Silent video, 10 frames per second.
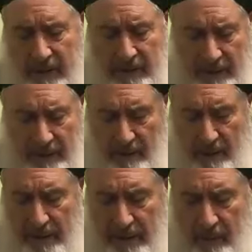on the
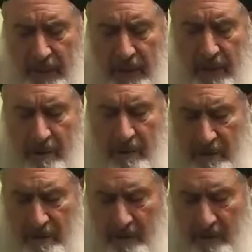right way,
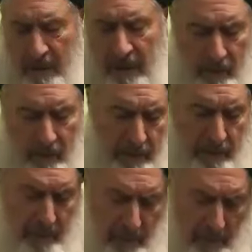on truth,
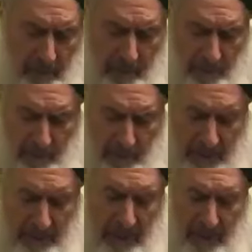
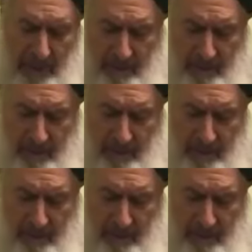on haqq,